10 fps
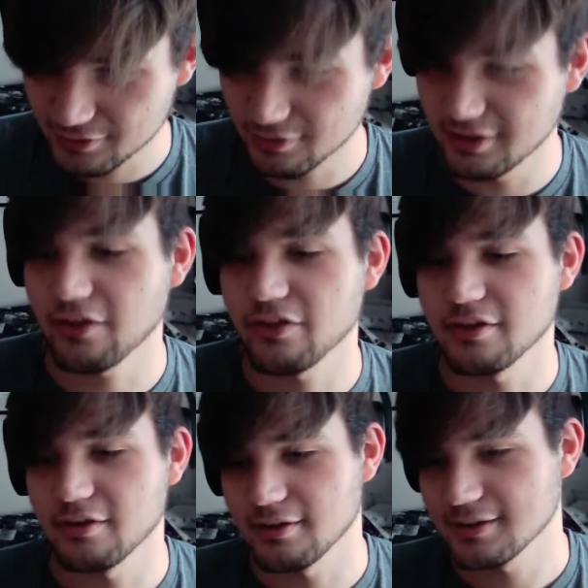now
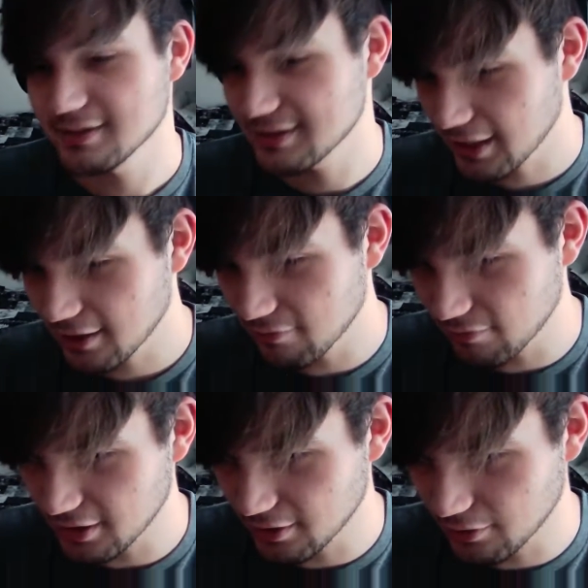the second
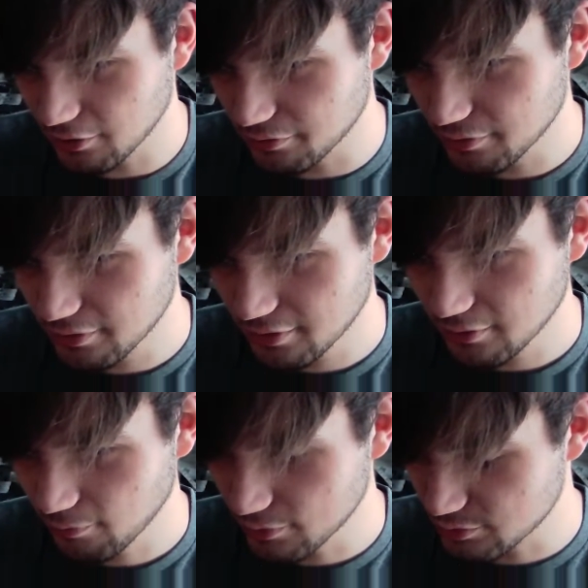video,
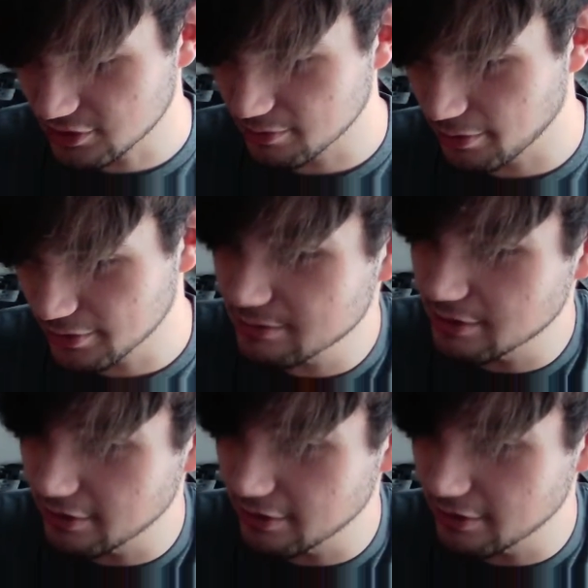which was supposed to be the